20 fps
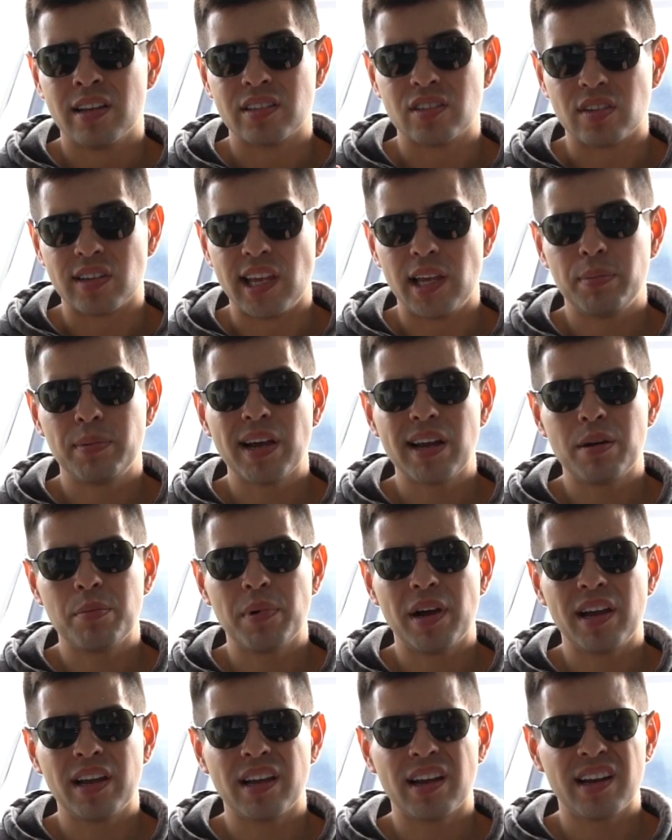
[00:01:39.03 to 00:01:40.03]
So keep that in
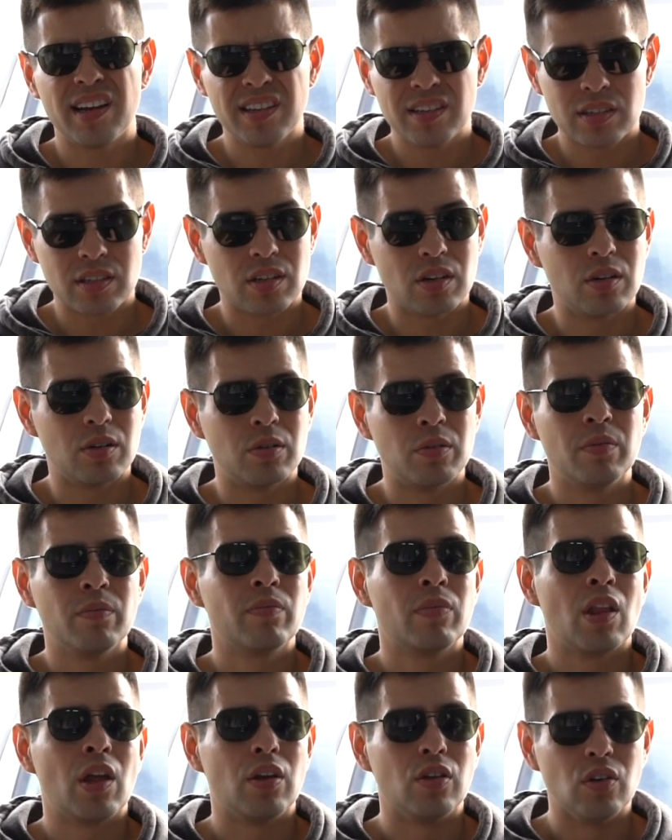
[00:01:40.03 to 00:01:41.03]
mind, guys. So
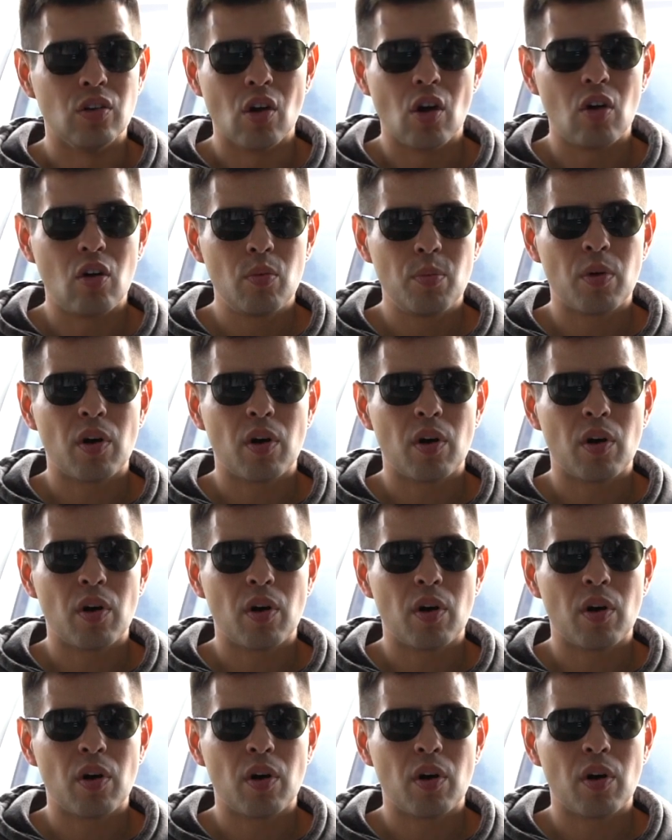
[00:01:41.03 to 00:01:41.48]
no